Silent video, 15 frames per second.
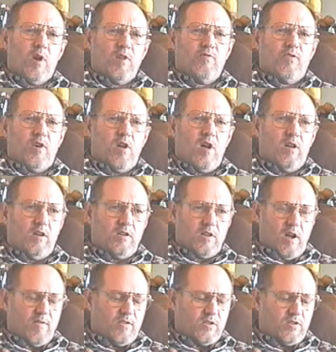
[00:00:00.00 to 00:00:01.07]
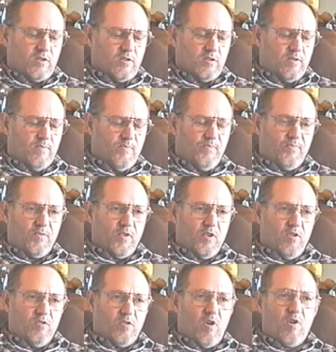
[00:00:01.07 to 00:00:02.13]
right in front of all these officers.
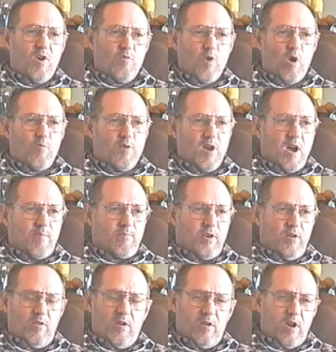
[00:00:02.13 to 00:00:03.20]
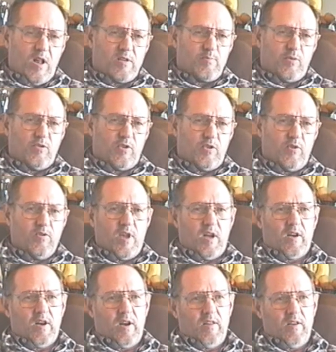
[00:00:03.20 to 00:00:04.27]
So he wrote me up. You know, you're not supposed to do
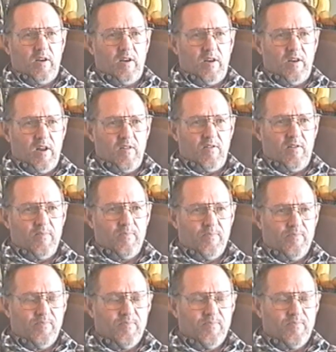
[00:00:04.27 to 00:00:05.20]
that kind of thing in the Navy.